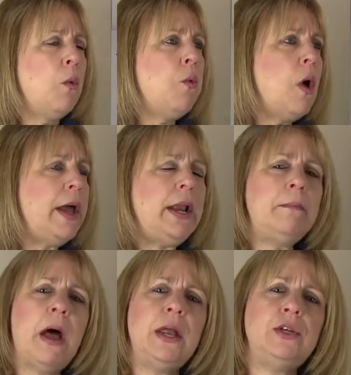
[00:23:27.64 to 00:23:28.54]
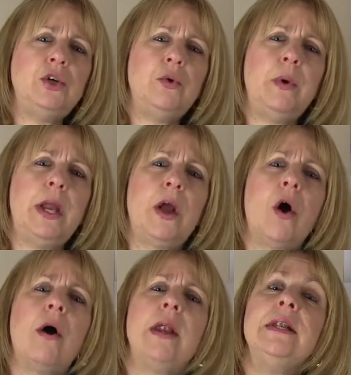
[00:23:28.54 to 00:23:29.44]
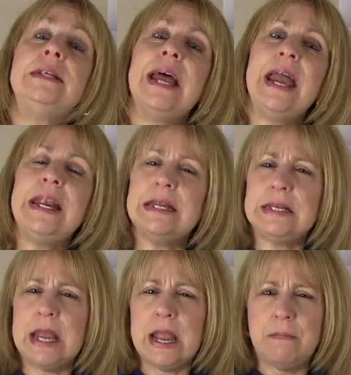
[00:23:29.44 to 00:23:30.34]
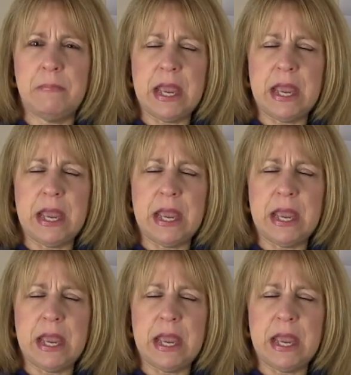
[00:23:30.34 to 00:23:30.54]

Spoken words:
What am I doing on a day-to-day